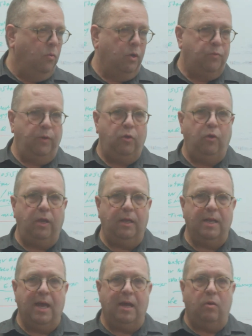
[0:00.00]
What we're
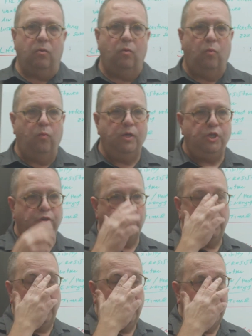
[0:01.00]
doing now, we're
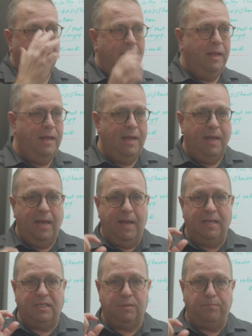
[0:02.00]
shooting
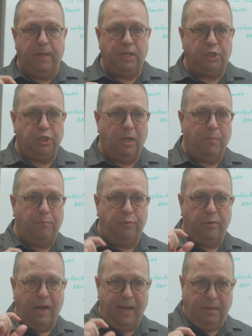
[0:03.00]
a special
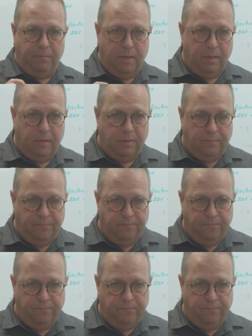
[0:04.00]
primer